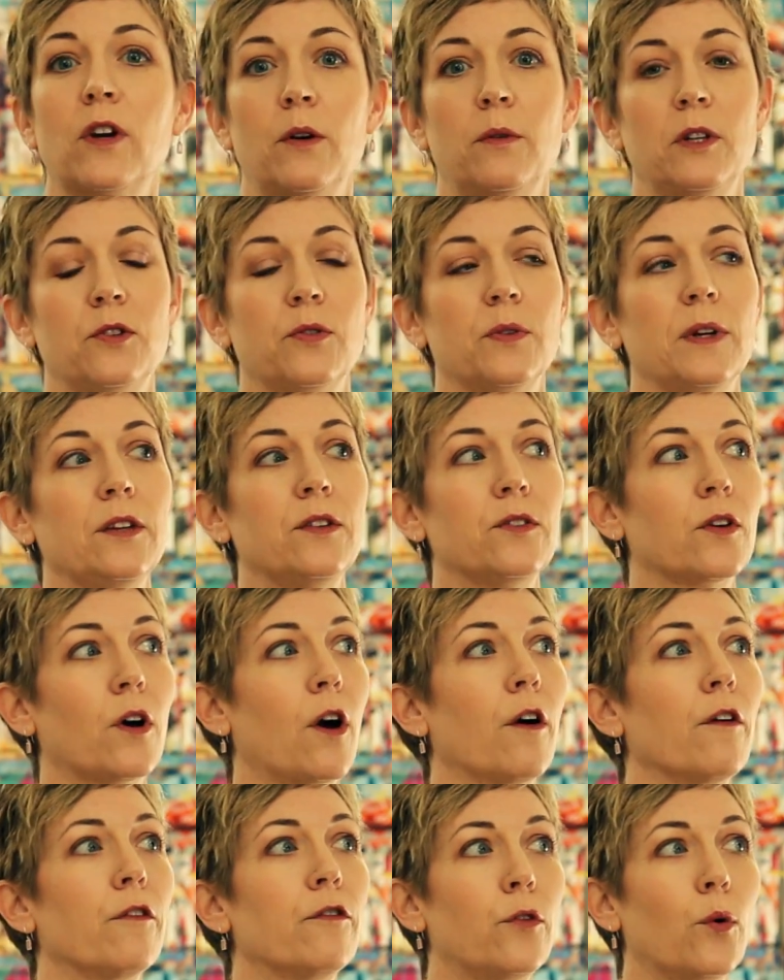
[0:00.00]
art retreats
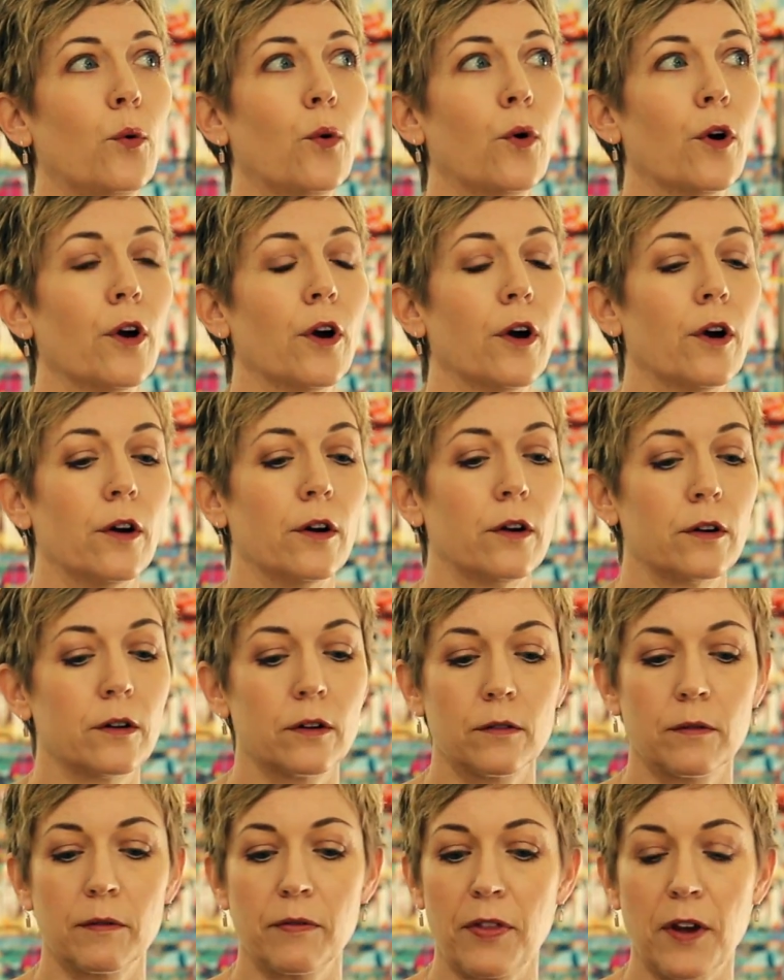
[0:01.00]
are for
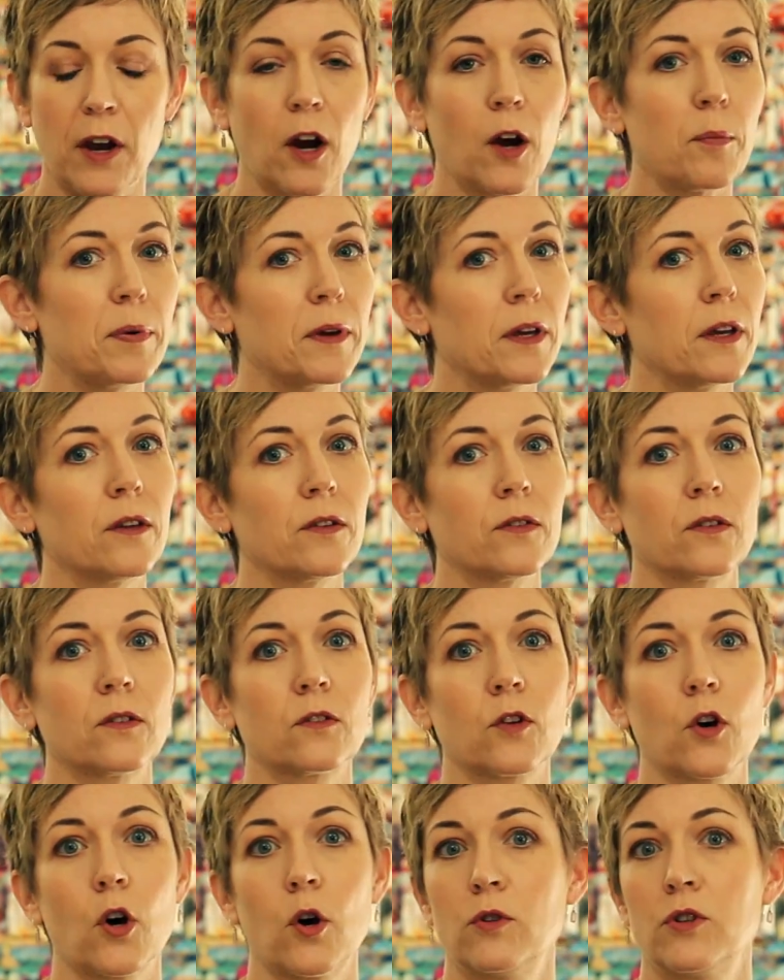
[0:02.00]

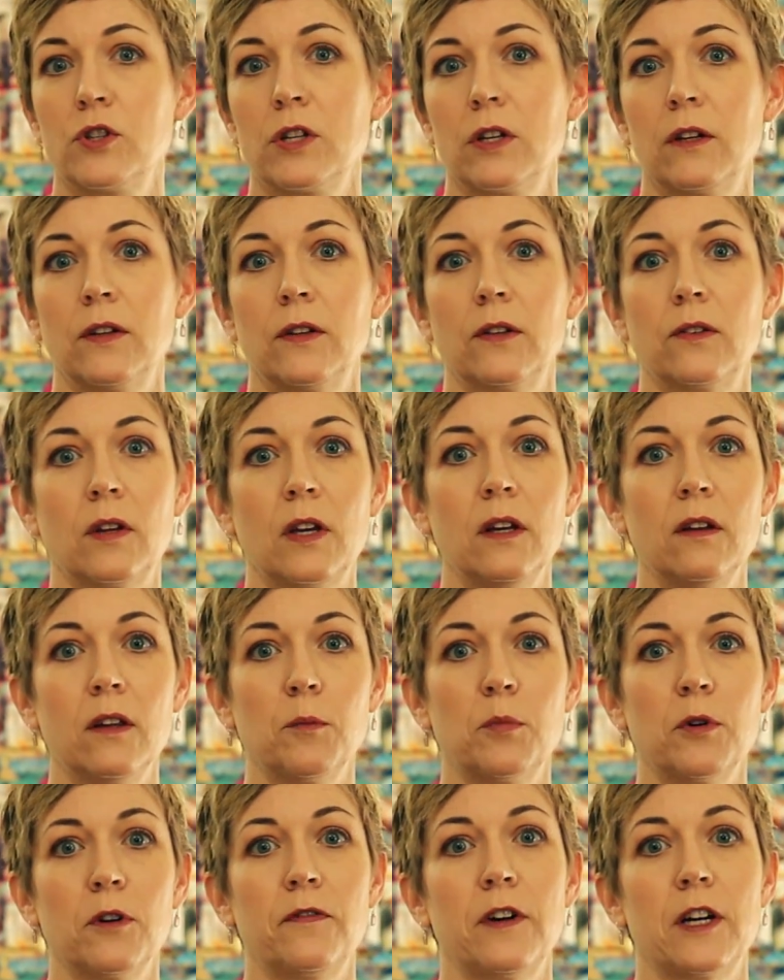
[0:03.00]
therapists, coaches,
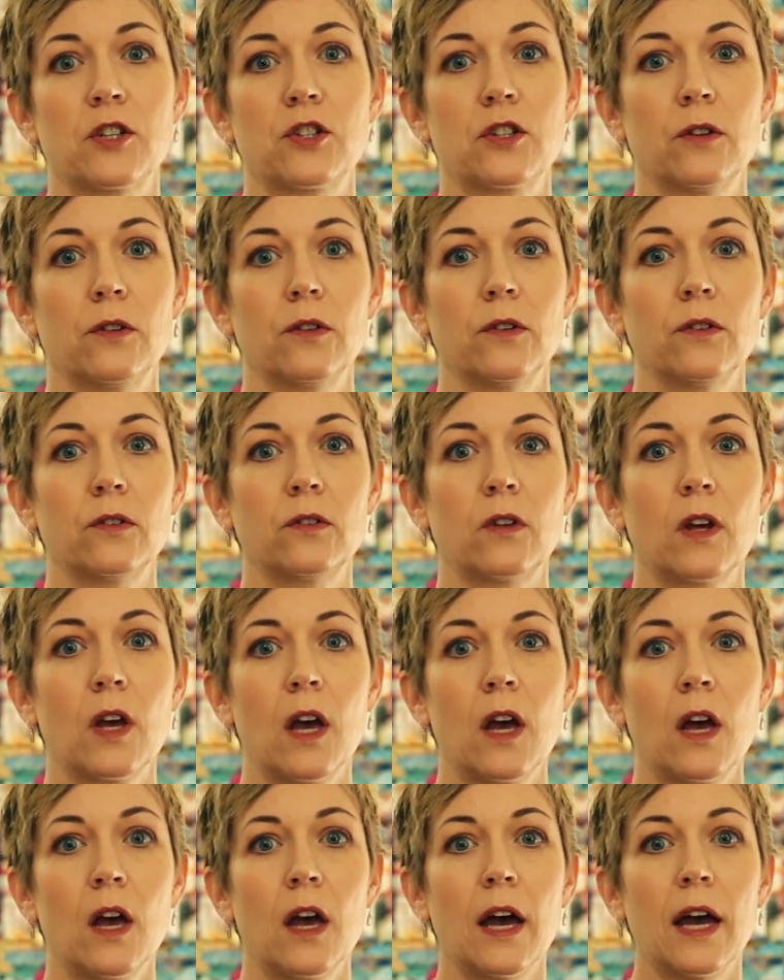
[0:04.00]
healing professionals,
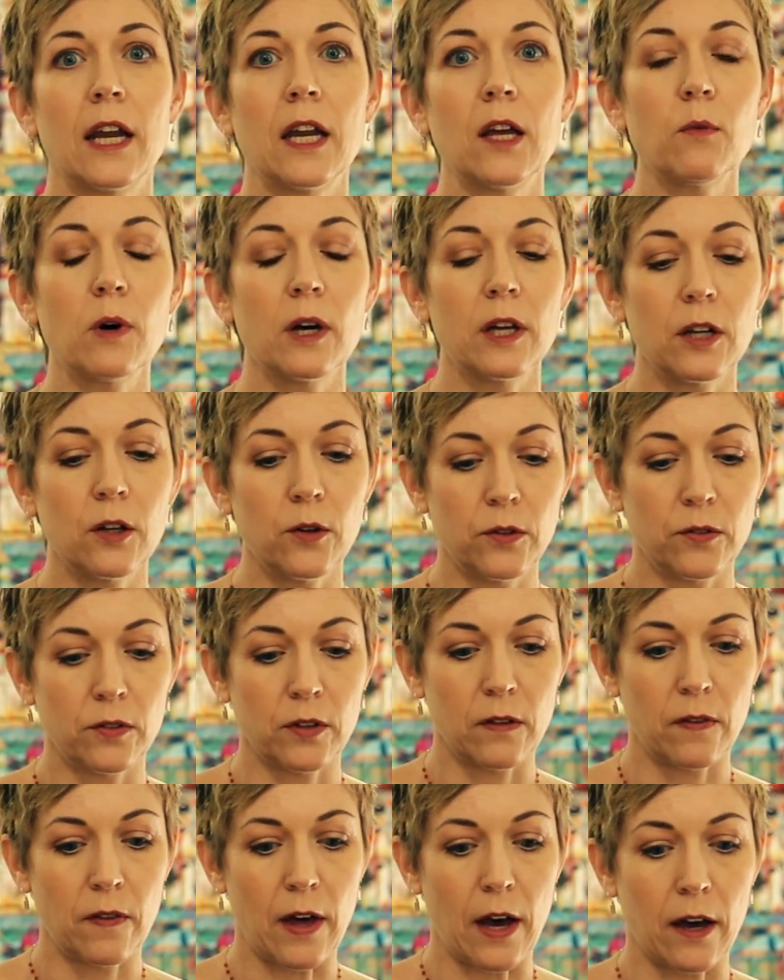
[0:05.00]
anyone who's
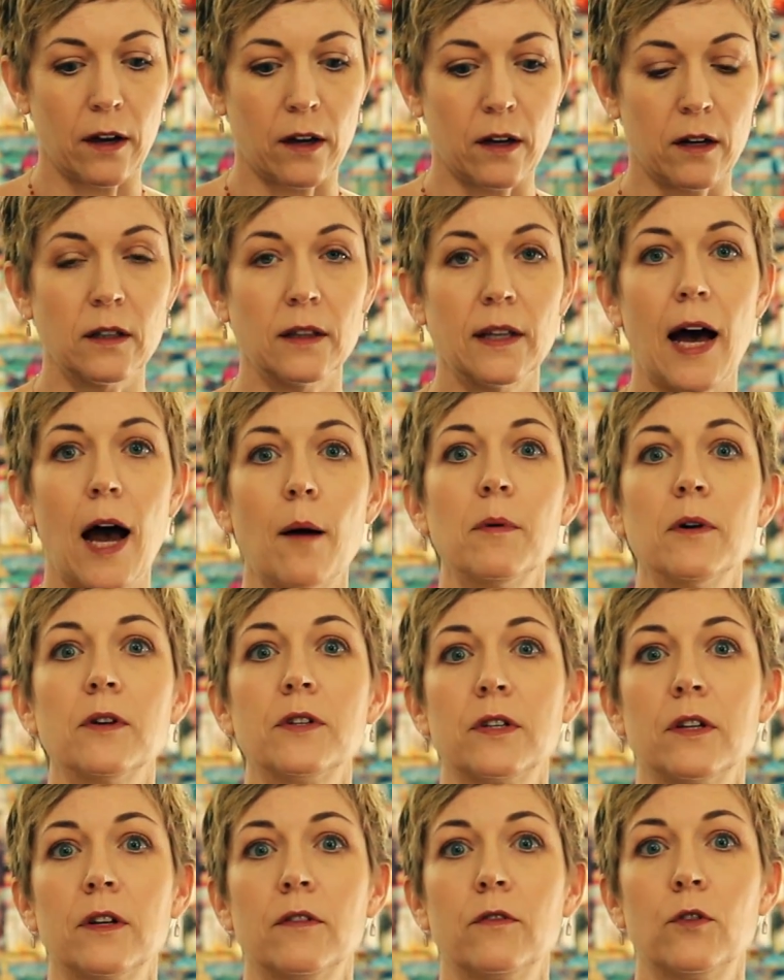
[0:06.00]
in that
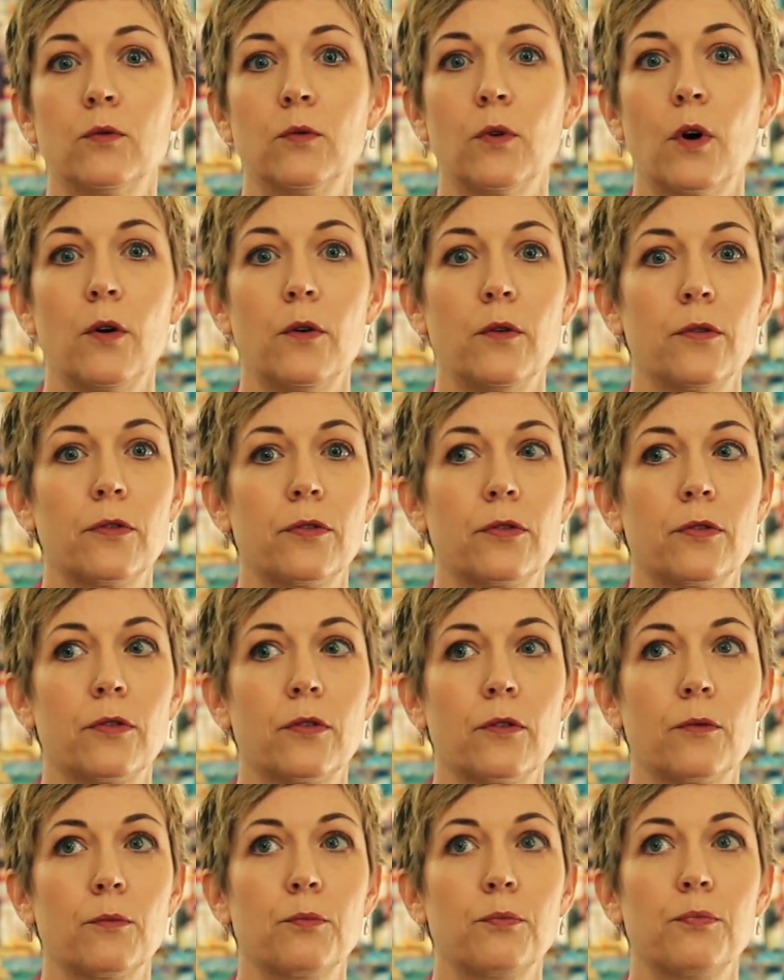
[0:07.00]
collaborative growth
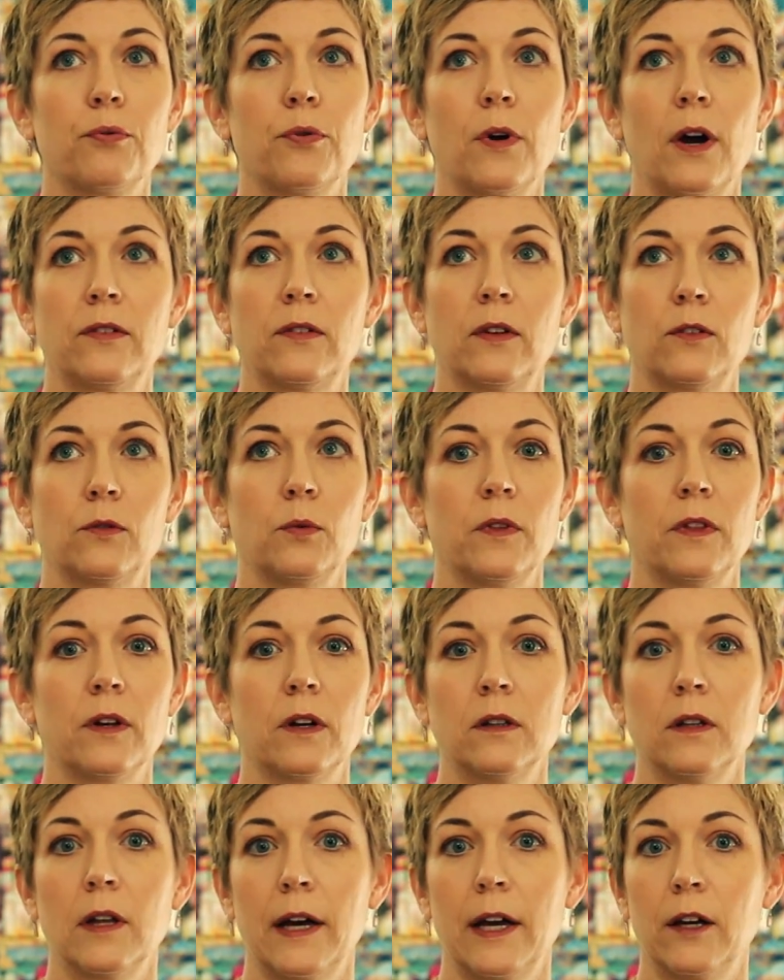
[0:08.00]
process with
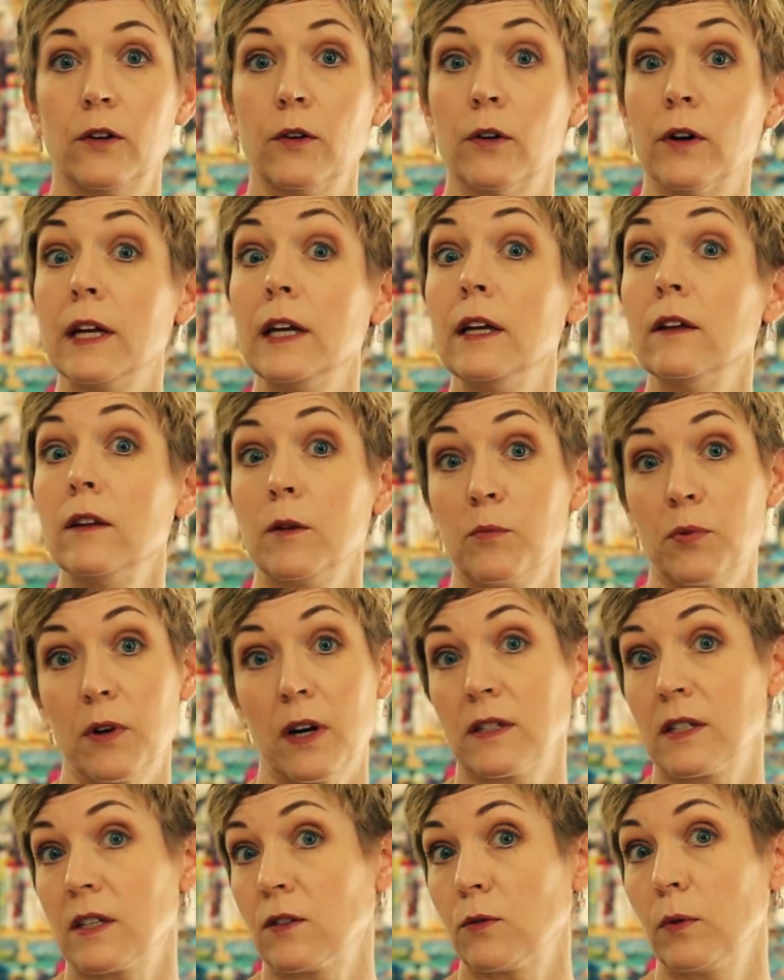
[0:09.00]
a client or healing
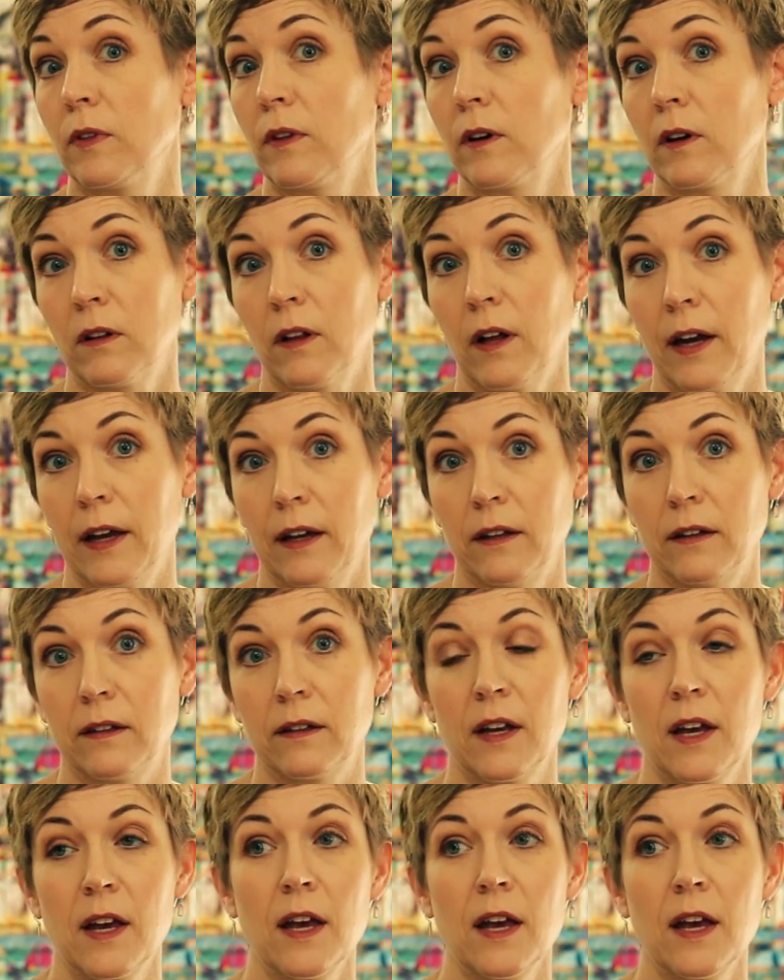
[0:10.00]
process with a client.